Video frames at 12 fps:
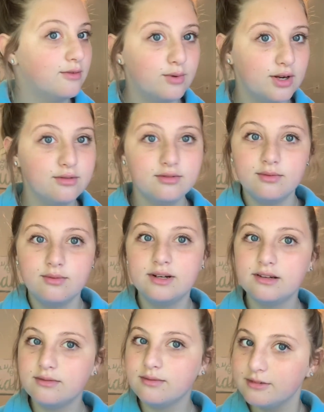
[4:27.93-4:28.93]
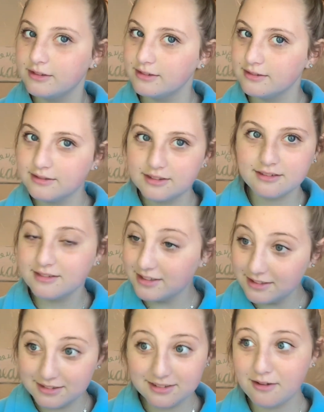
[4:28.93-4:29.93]
what?
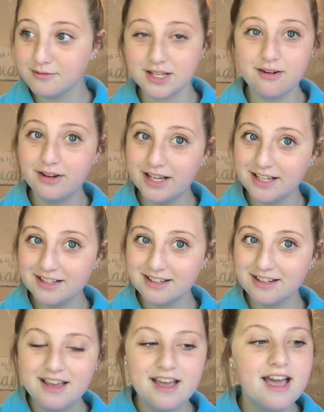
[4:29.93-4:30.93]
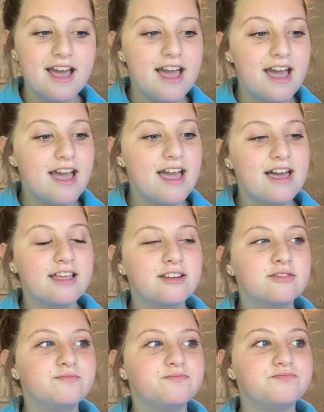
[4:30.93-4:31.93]
I'm sorry, what?
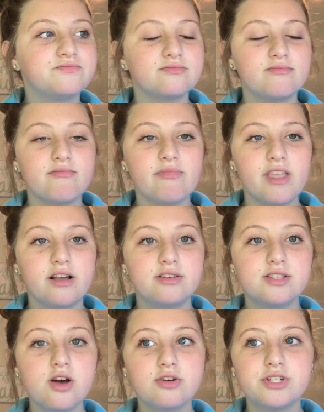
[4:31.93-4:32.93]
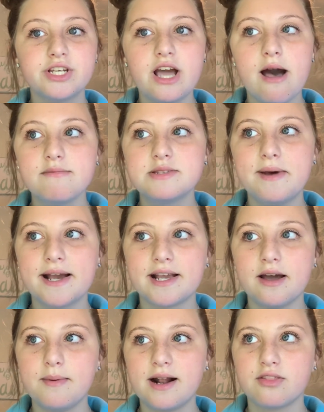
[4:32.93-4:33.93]
And so she comes back
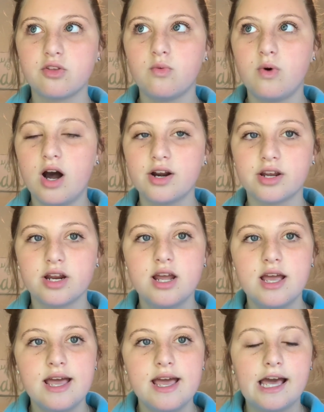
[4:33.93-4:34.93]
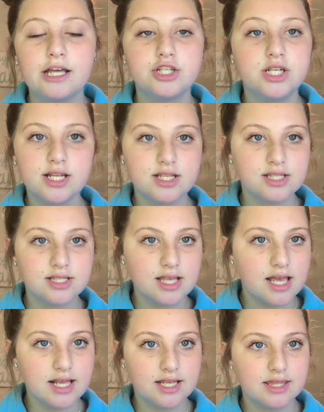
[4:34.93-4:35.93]
up out of the water and she doesn't
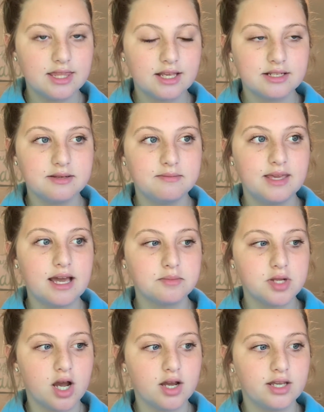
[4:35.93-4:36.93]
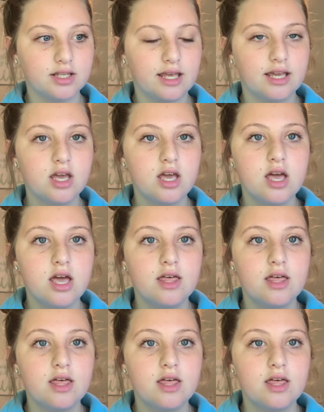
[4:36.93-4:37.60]
say anything to me. I'm talking like,